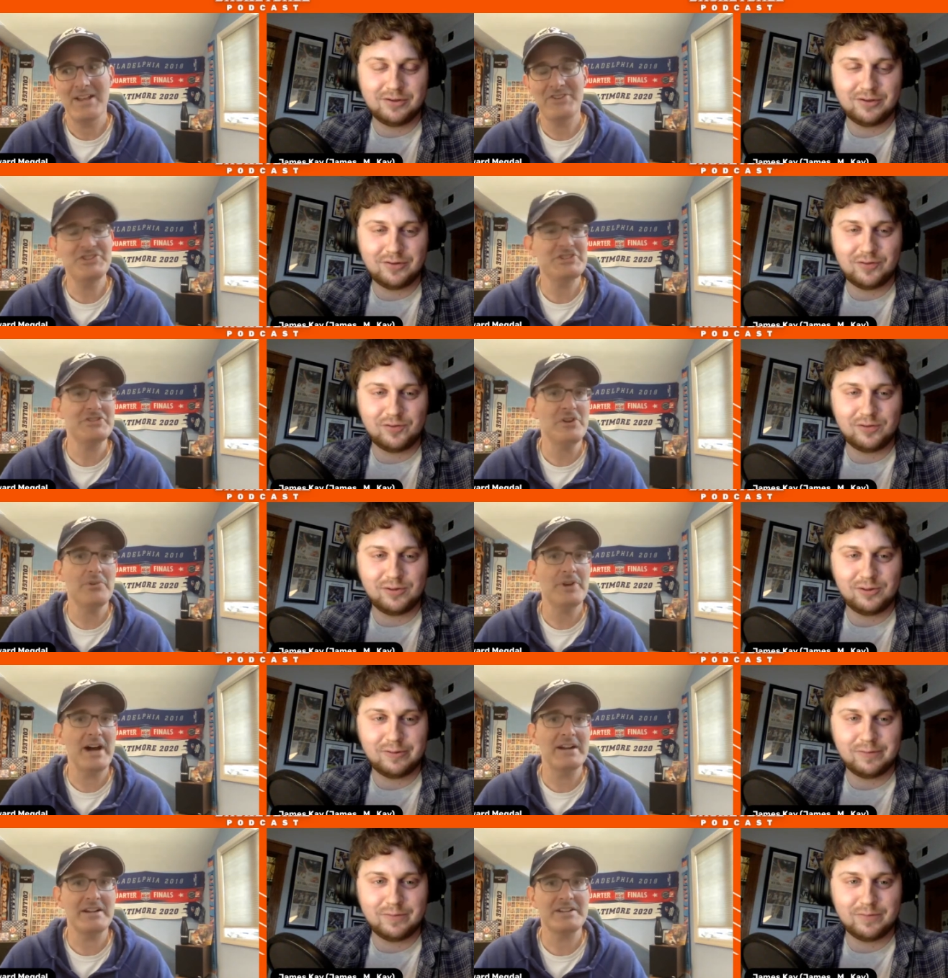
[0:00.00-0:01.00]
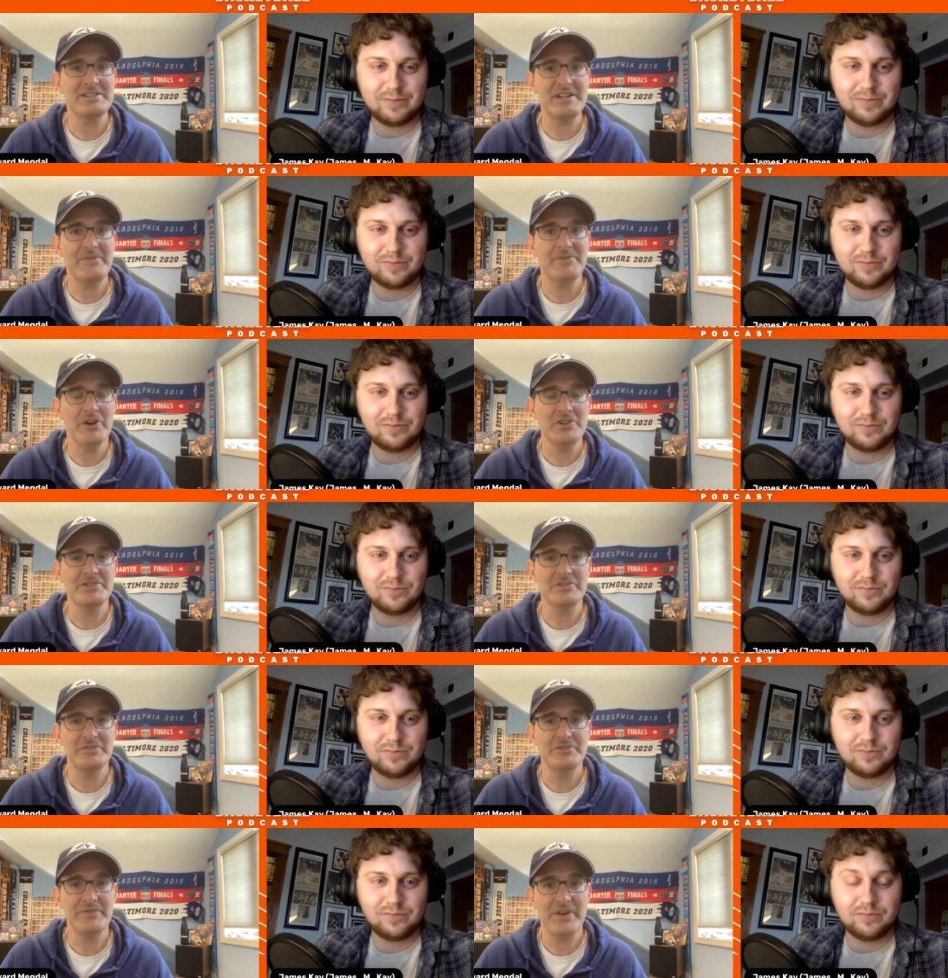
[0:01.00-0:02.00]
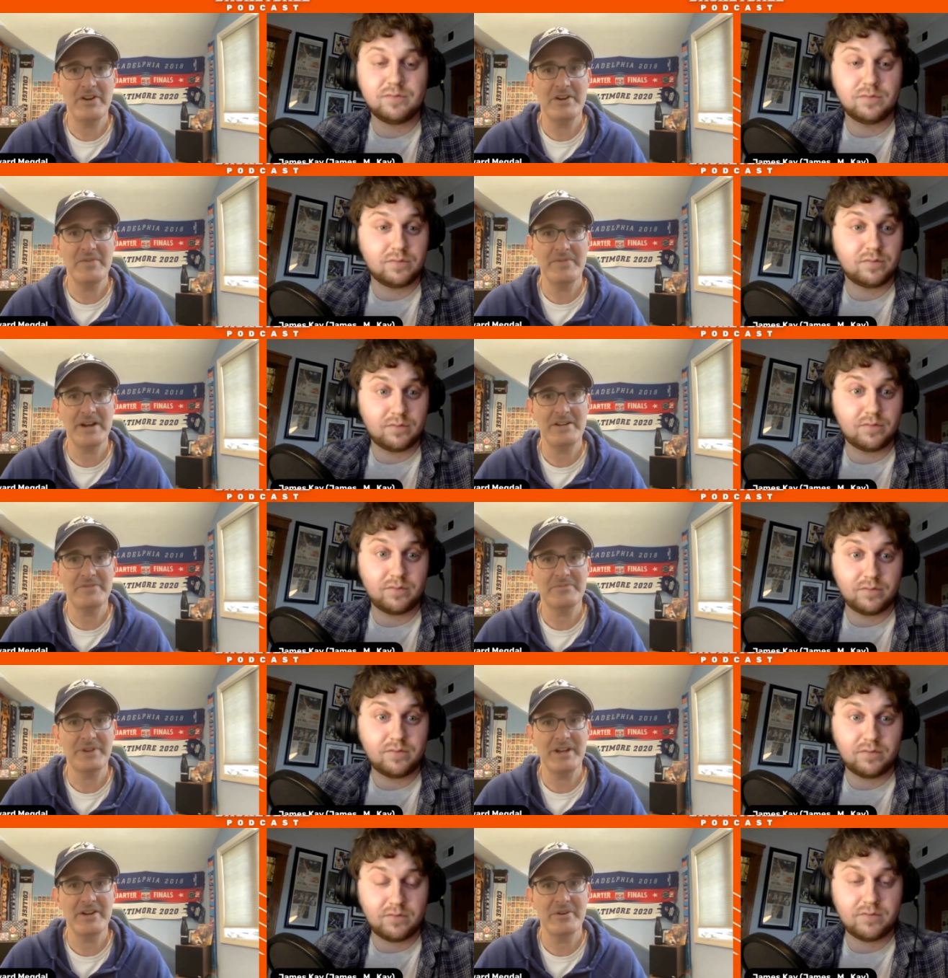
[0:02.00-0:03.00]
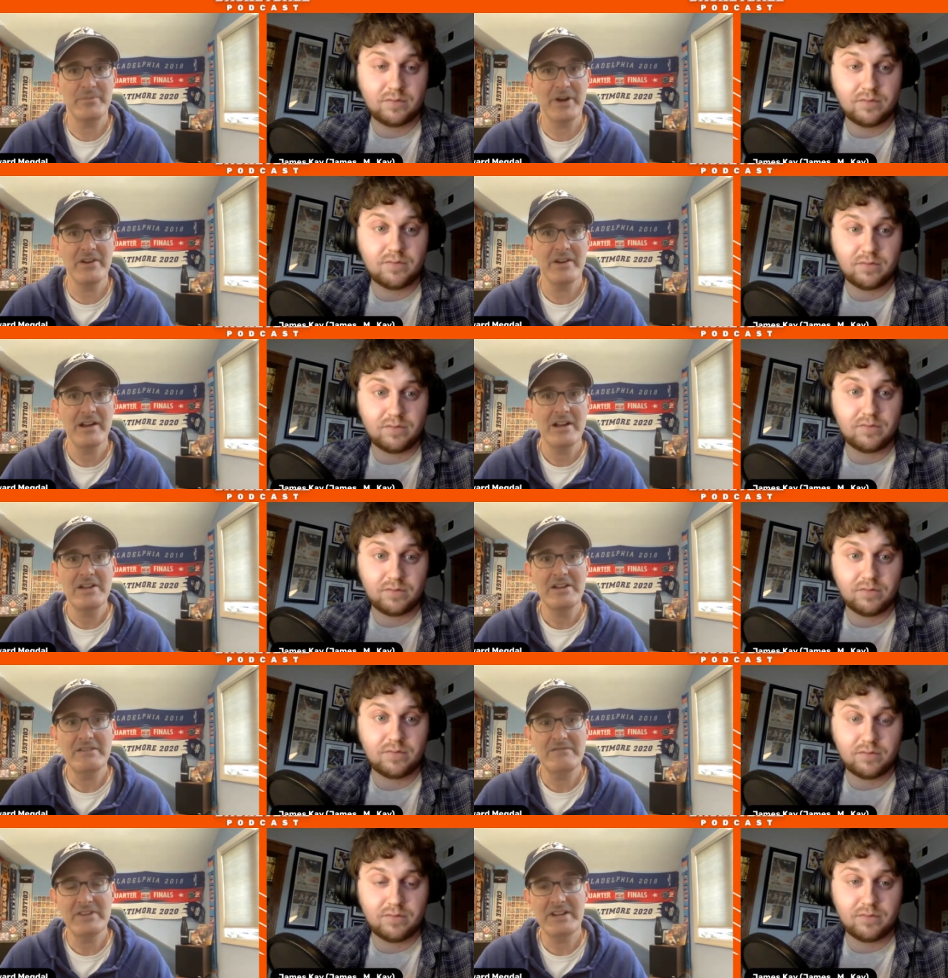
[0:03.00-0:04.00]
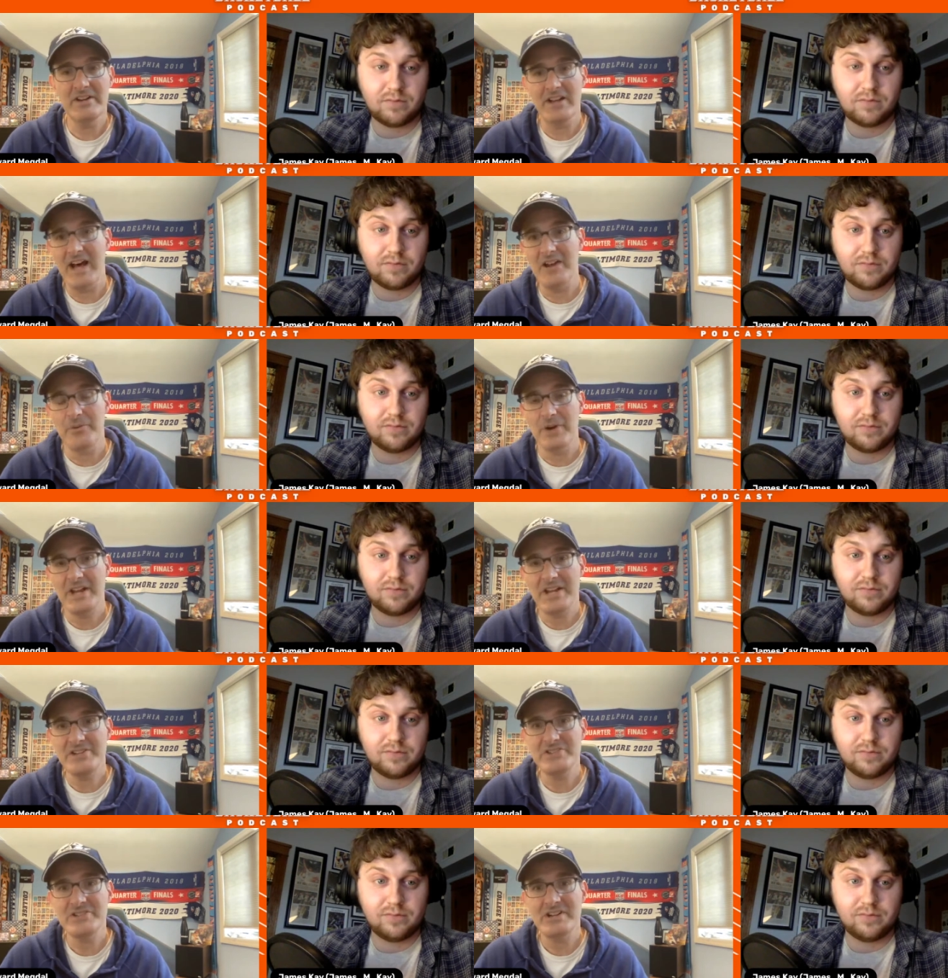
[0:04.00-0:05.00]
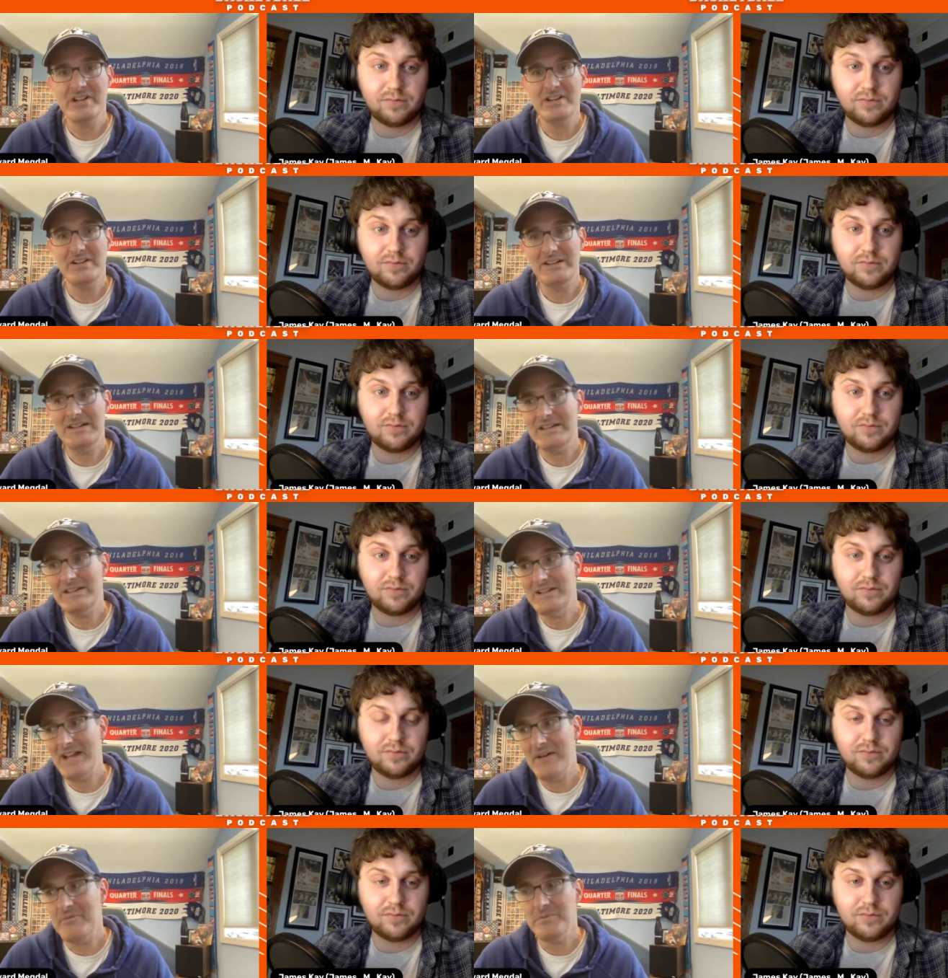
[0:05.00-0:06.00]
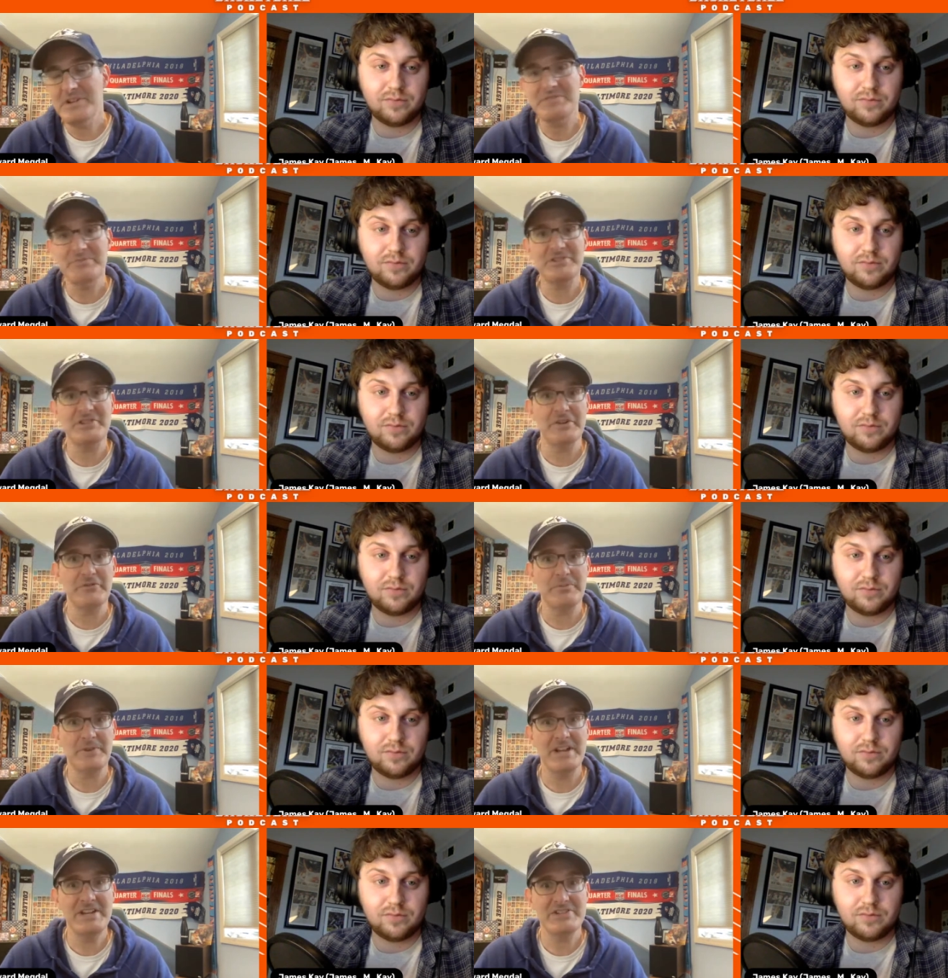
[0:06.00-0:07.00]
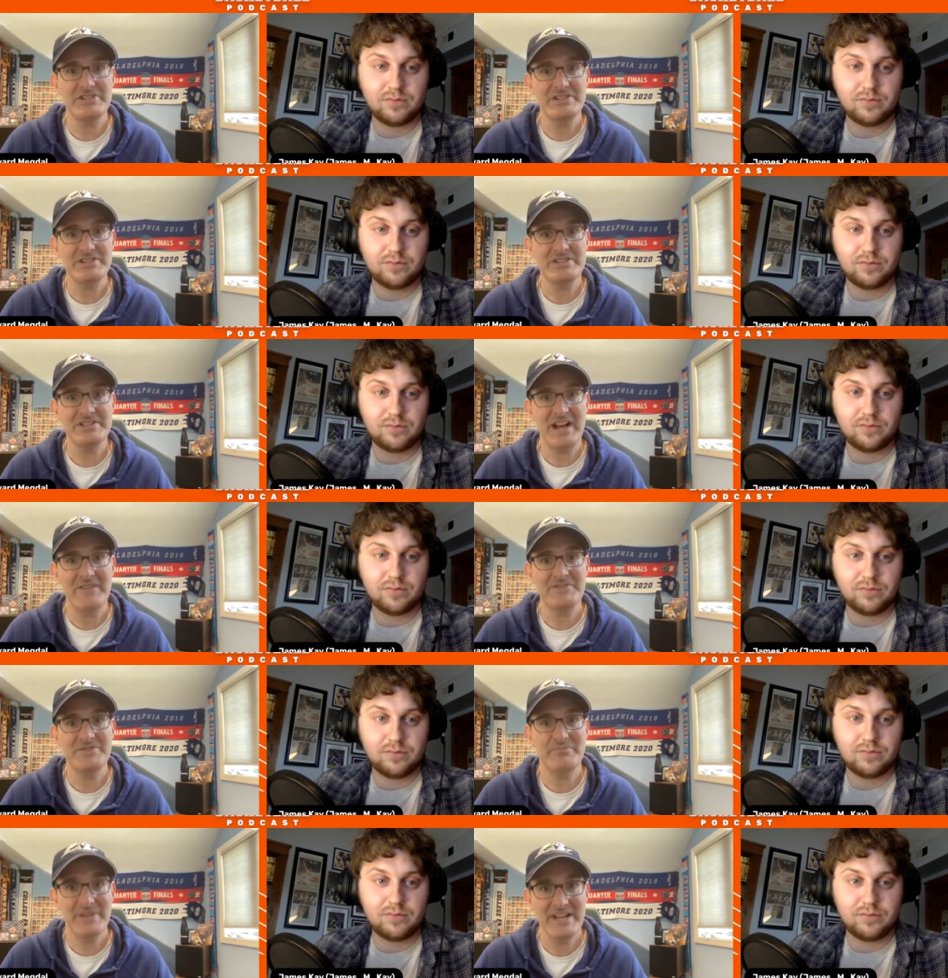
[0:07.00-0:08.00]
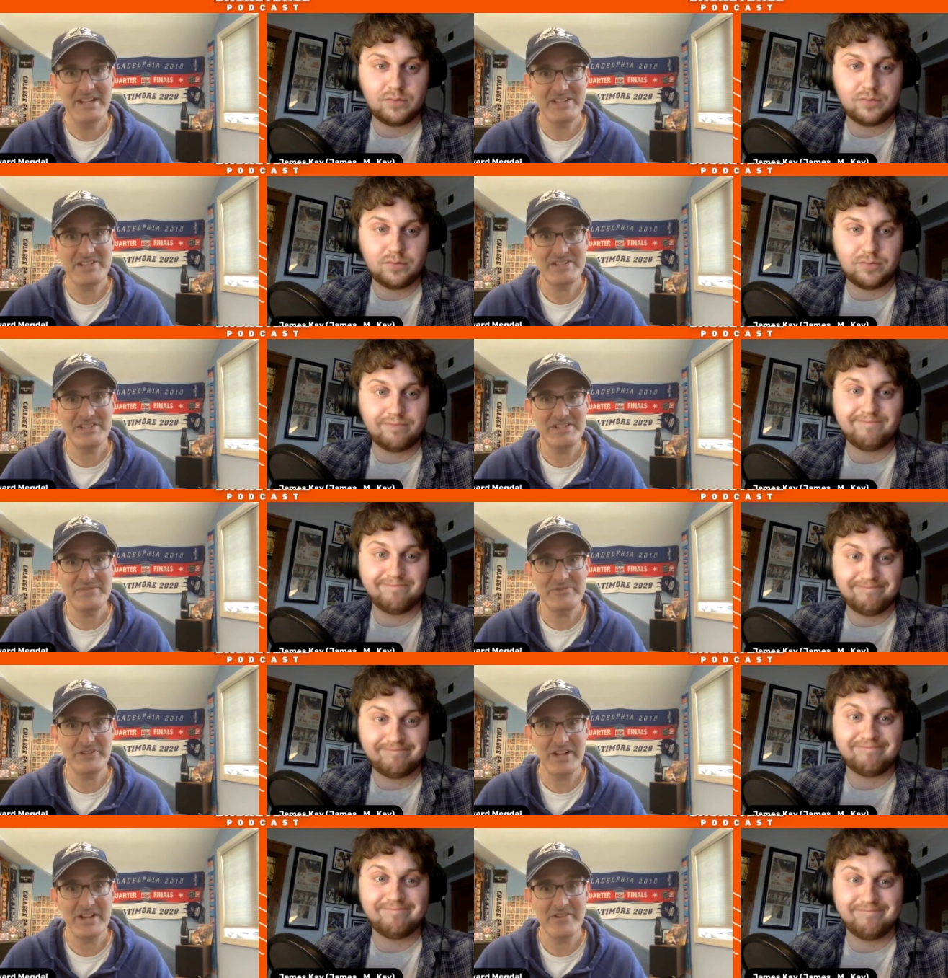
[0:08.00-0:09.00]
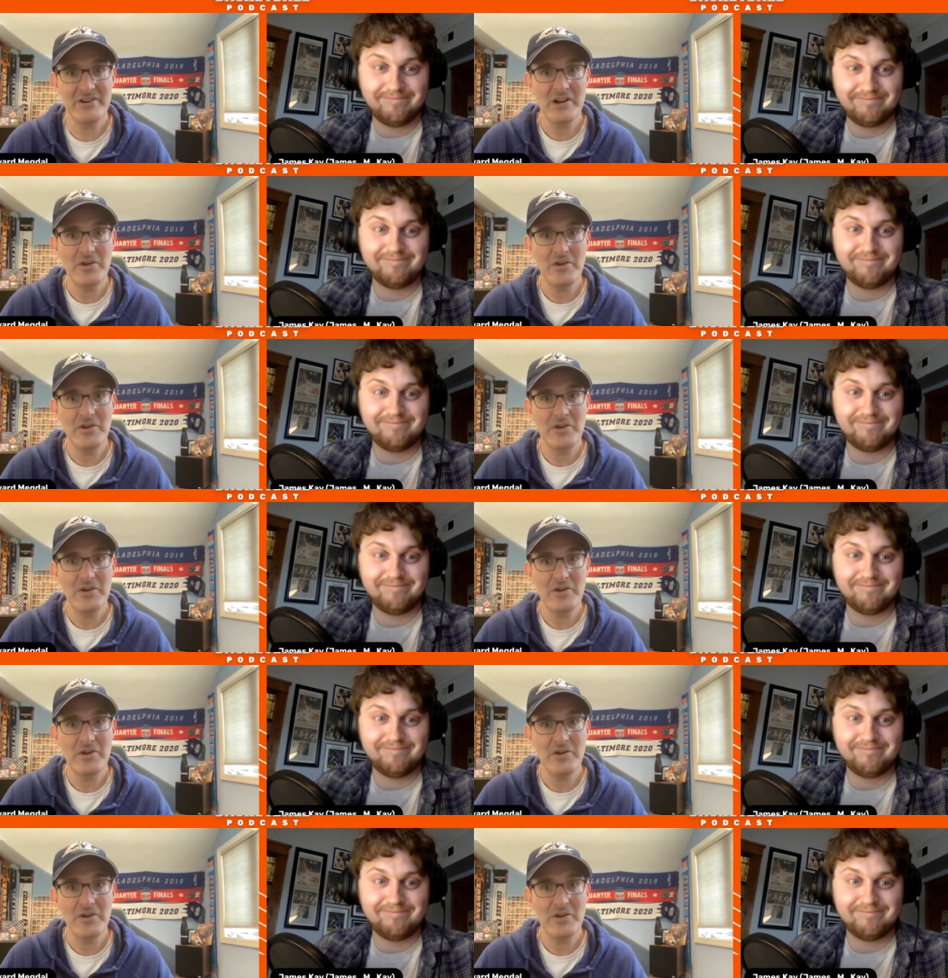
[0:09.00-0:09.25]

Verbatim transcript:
Speaker 1: and this is no knock on Stef Dolson, who's a very effective player, but in a lot of ways, Emma Meesseman's going to replace Steph's minutes, it seems like,